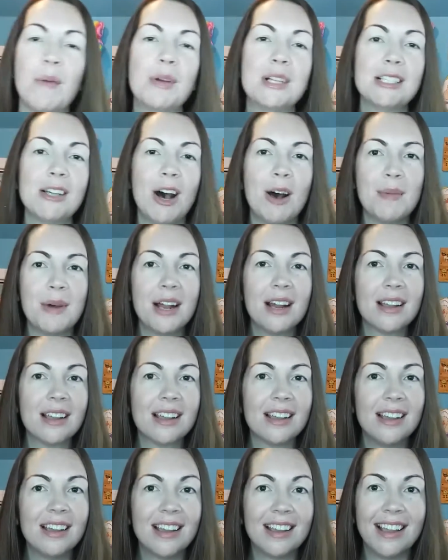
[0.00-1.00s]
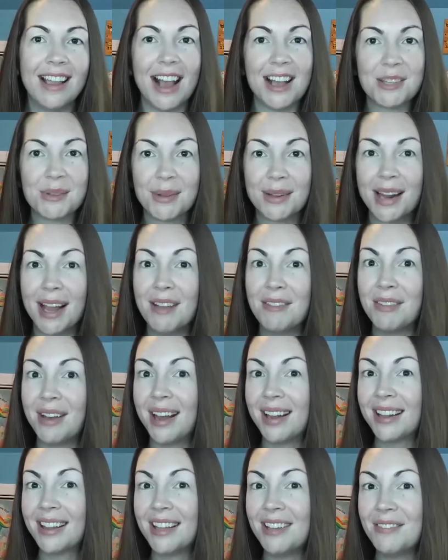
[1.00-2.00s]
Went to Hallmark. Guess what I
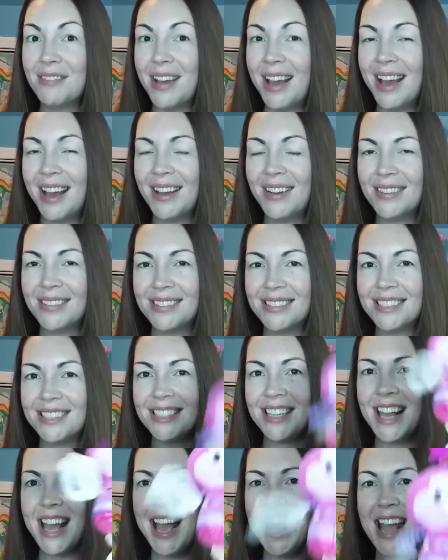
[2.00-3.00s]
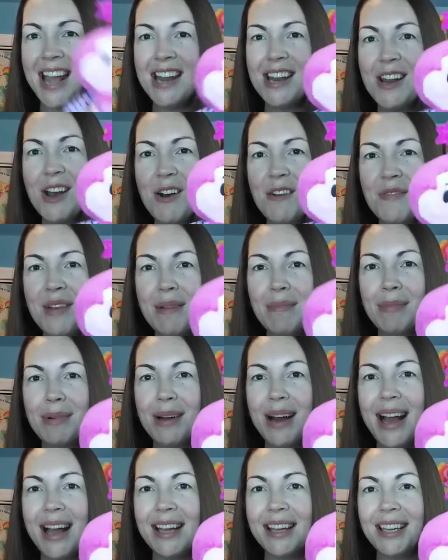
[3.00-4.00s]
finally found? A November
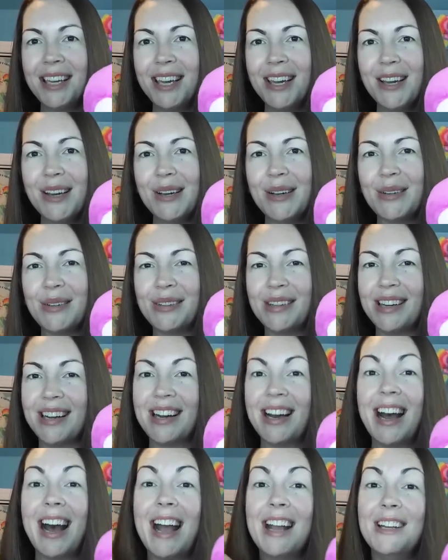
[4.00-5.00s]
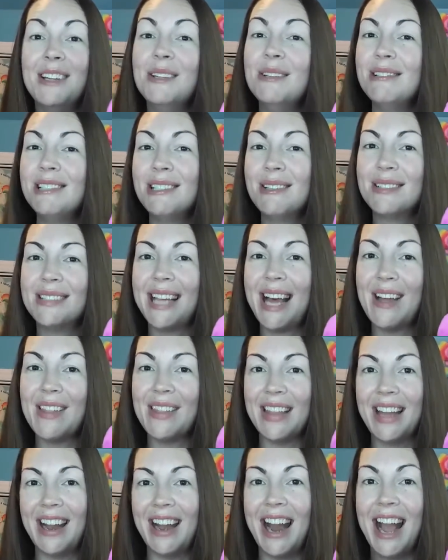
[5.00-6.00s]
IQ. I knew she was
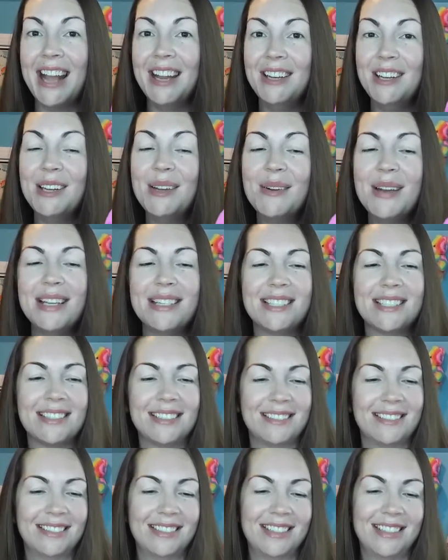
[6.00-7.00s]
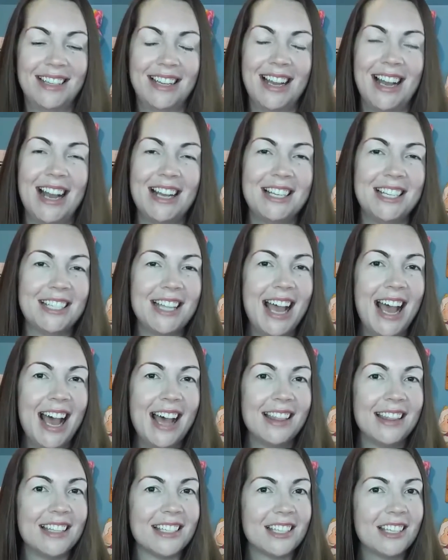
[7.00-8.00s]
out there. I knew it. I just
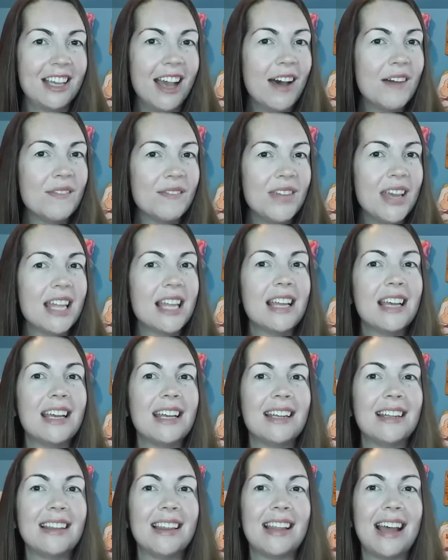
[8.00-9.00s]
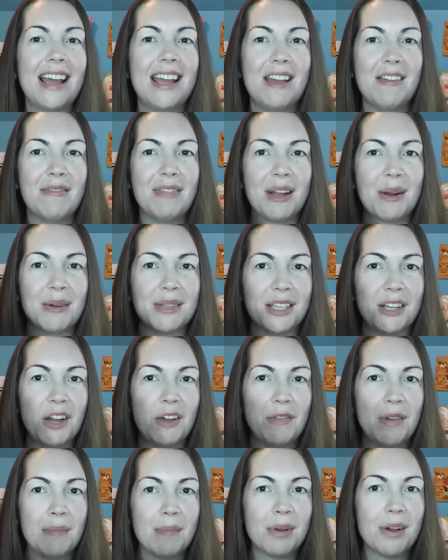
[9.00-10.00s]
had this gut feeling that if there was a
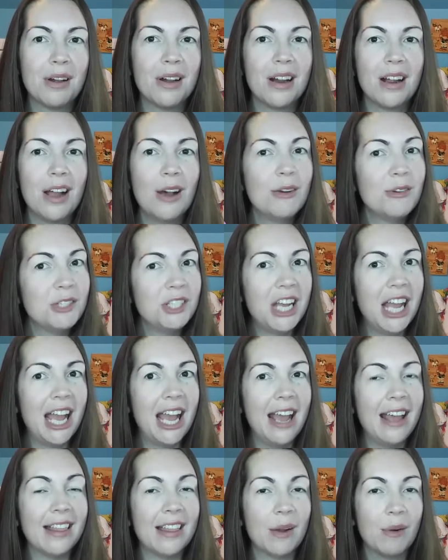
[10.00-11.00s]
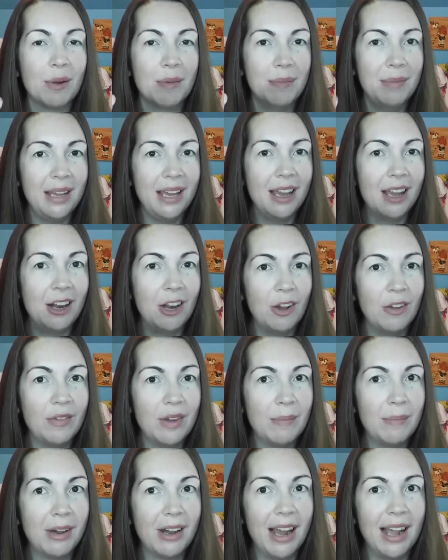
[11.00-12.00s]
November OJ, there would be a
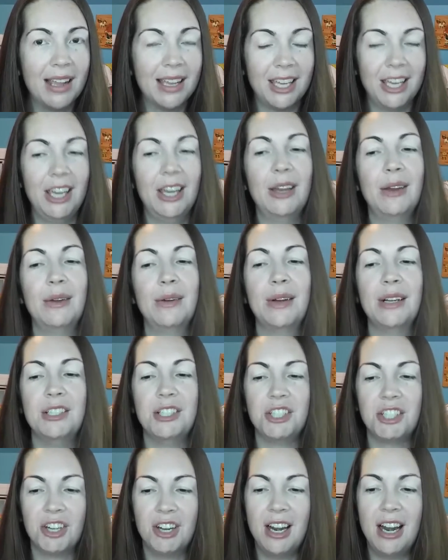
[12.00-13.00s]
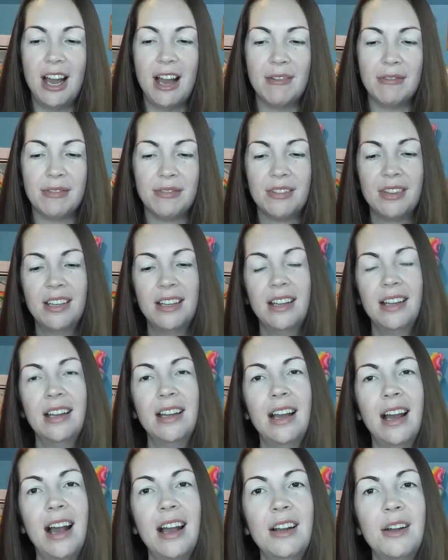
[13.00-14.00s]
November IQ, and sure enough,
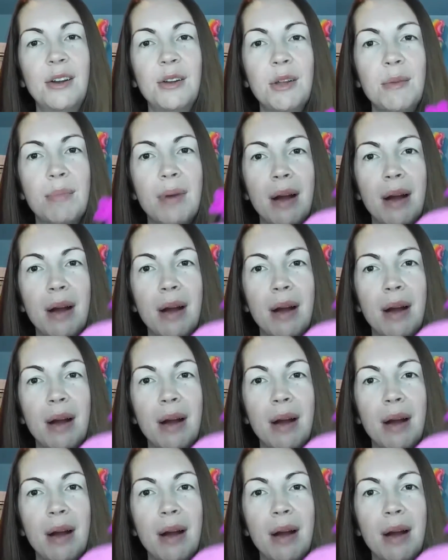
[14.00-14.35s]
I know you